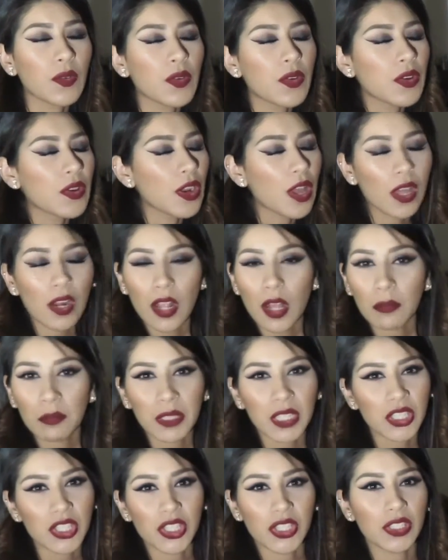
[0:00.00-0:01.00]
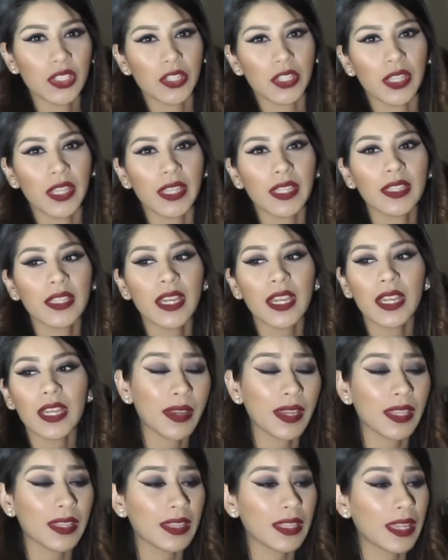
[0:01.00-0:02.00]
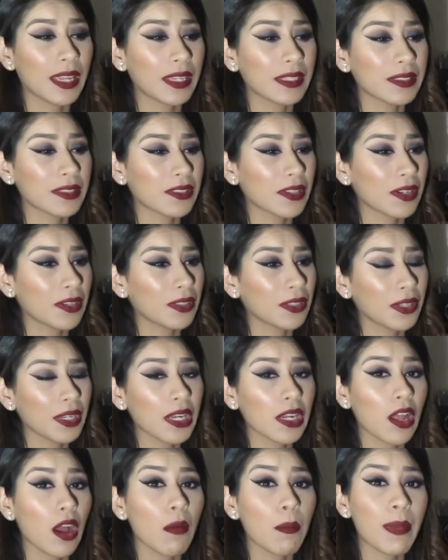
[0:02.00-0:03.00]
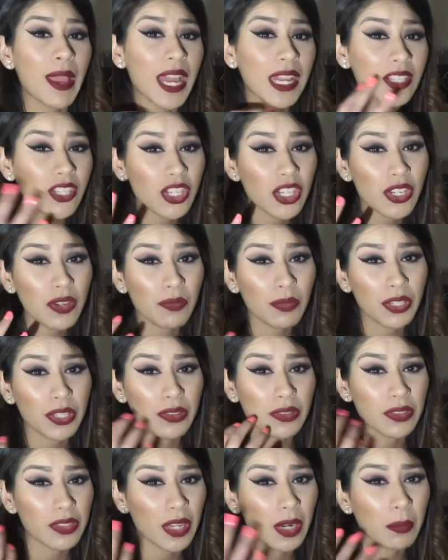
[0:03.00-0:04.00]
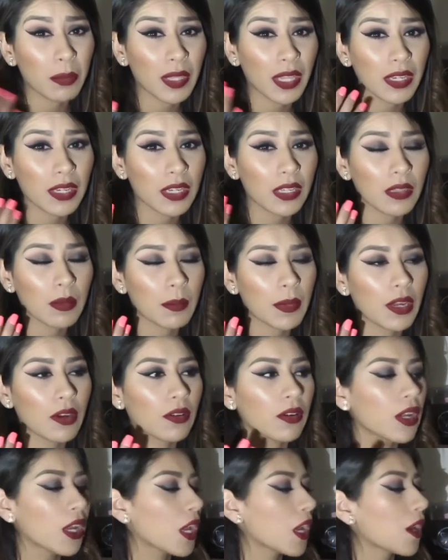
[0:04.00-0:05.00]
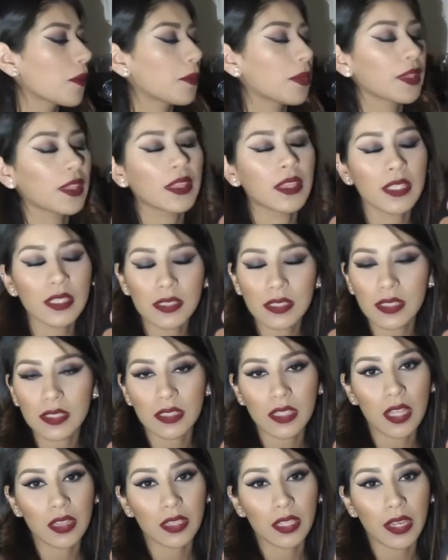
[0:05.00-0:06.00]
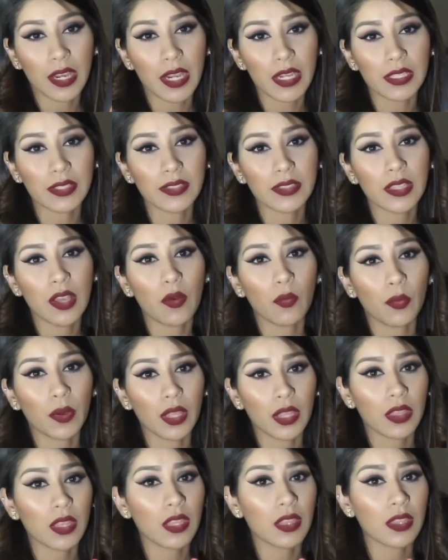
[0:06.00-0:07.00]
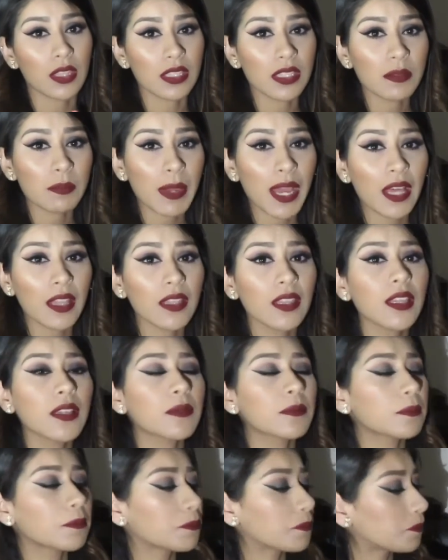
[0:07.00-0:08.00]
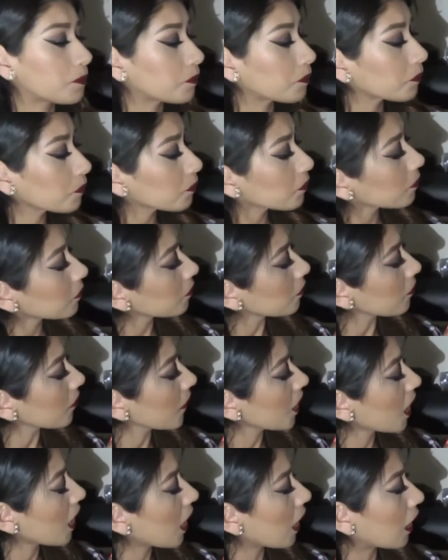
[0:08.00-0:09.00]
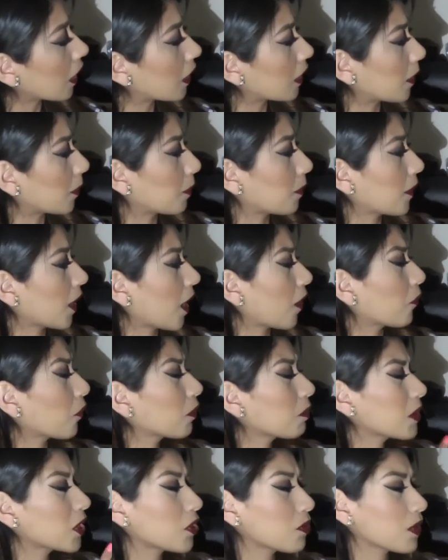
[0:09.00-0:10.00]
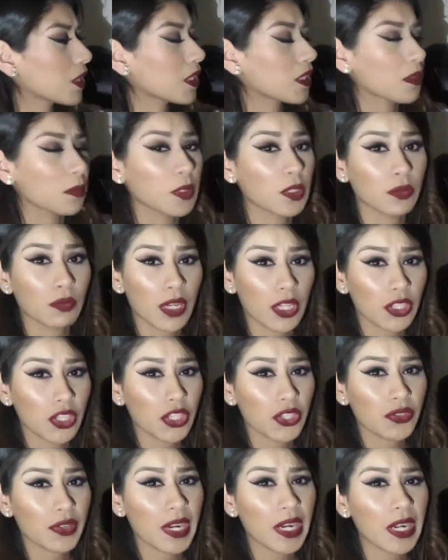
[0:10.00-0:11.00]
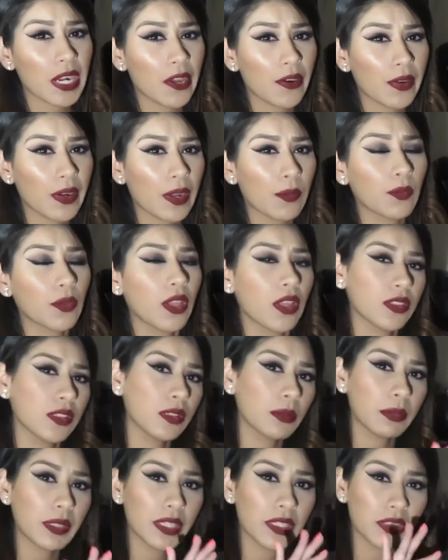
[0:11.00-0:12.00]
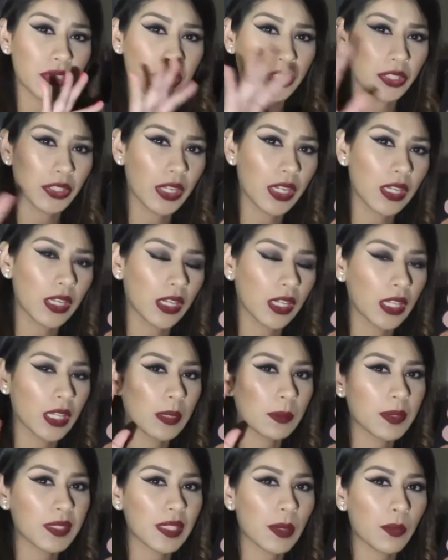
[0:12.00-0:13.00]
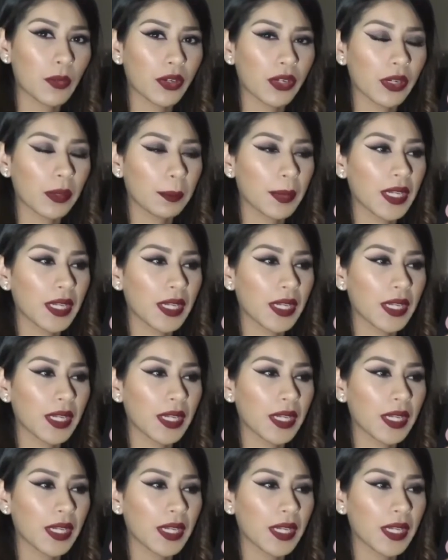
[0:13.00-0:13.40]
Not all blushes are like that, and they start looking all patchy when you start blending them out, but this is not the case with this palette. I will be doing some swatches right now, and I will also be inserting a clip somewhere up